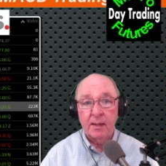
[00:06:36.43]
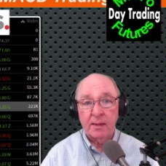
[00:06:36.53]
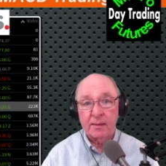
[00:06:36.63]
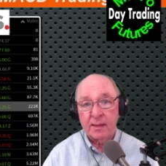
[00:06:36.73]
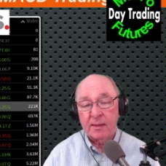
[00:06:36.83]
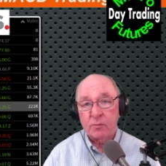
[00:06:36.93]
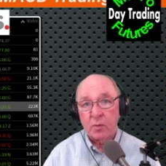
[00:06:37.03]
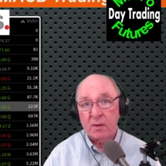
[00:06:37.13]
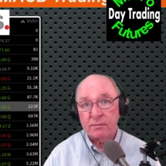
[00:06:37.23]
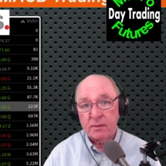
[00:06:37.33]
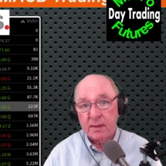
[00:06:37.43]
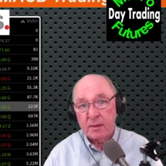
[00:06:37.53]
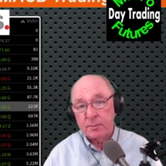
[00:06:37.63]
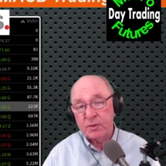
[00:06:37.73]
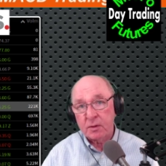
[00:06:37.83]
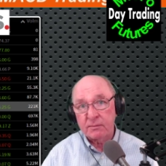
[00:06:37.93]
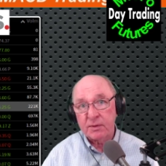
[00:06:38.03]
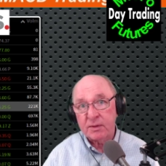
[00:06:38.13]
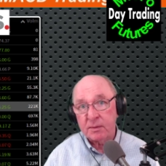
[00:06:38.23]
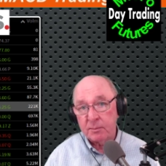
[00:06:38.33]
and they have wonderful help,
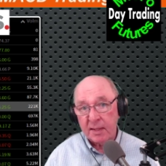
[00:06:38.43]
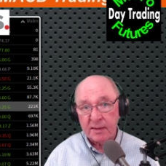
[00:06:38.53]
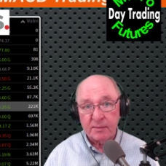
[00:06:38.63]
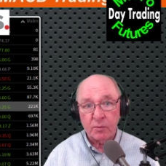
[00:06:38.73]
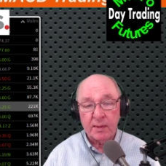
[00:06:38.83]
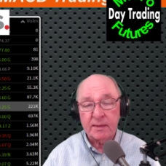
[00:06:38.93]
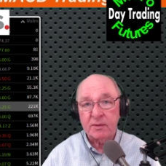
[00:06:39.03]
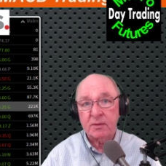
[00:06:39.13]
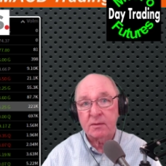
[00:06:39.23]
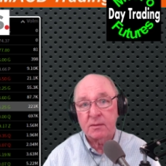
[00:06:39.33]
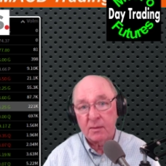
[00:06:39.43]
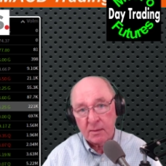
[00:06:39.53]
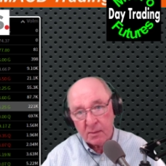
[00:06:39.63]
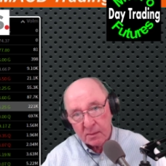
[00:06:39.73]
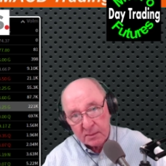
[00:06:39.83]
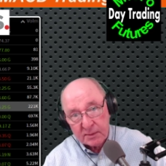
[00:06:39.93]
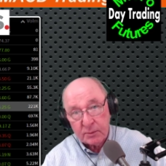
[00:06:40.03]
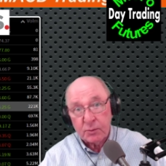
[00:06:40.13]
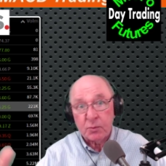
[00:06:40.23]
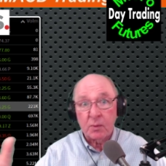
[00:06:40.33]
service, competitive rates, all the
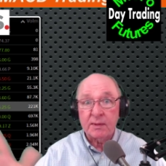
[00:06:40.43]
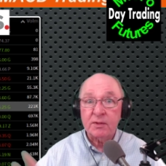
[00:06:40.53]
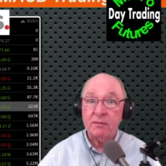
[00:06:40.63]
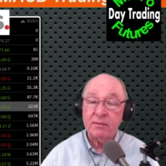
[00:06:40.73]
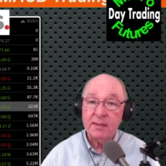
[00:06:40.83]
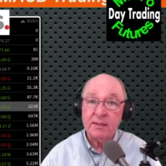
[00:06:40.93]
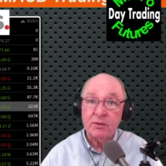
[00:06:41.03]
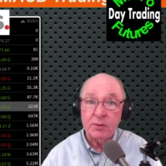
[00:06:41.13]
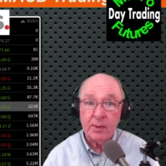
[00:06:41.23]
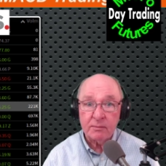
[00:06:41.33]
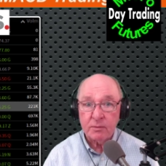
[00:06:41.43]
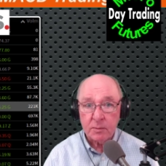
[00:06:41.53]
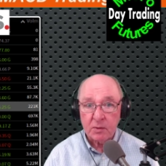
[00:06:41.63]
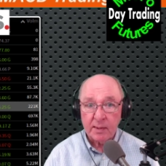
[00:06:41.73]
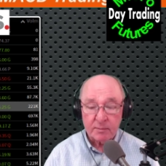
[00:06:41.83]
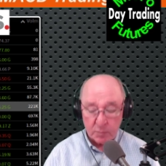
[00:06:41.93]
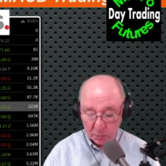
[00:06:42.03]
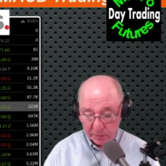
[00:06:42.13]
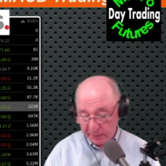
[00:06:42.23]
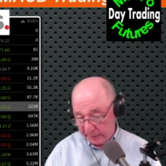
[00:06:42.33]
usual list of things you get from a great
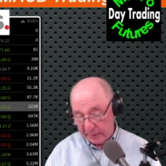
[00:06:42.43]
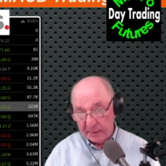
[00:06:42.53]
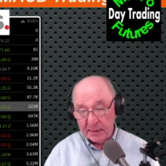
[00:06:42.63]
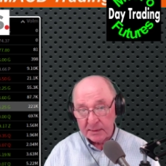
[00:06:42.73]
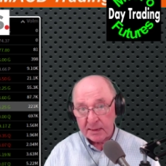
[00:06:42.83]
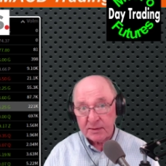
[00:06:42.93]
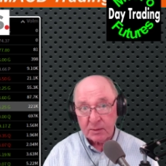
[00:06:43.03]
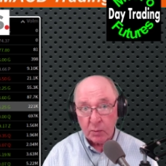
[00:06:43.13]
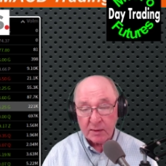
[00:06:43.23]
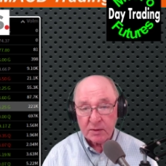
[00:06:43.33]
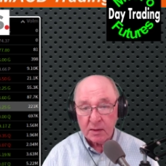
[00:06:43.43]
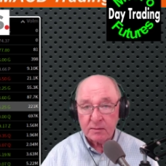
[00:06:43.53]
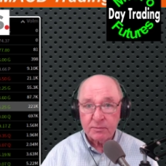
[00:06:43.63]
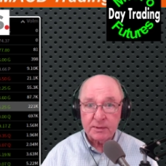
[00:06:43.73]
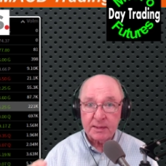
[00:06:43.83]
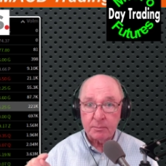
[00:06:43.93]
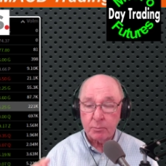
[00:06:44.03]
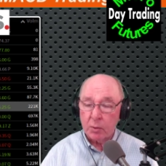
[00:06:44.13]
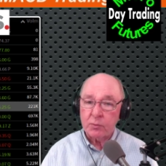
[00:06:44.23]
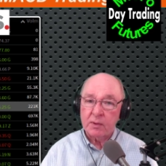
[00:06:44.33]
broker. Tastyworks. Look for the
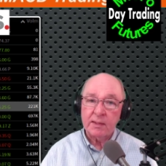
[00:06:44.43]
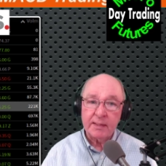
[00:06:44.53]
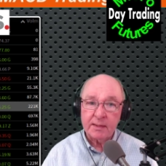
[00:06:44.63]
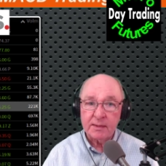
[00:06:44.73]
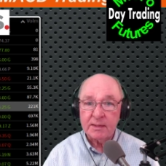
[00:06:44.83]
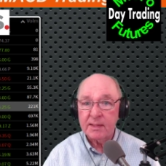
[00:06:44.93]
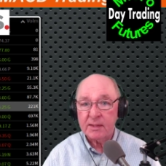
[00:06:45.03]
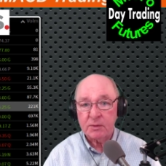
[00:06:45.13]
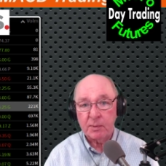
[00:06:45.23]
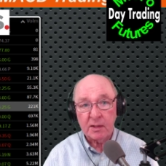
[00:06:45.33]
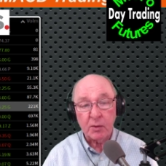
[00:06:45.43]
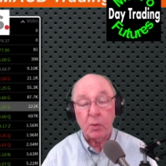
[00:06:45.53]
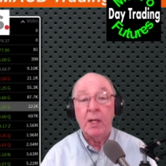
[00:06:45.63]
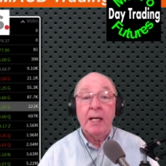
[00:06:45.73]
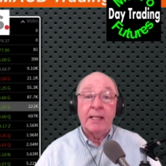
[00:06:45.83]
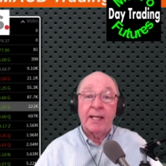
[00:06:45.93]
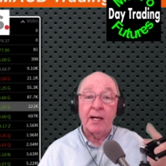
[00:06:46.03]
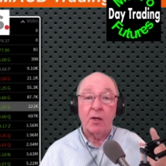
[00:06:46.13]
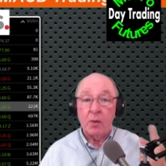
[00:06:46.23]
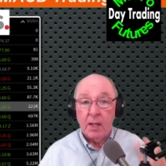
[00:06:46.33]
broker link in the text below.
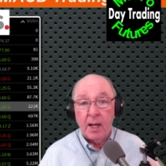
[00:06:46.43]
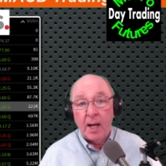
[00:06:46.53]
Now,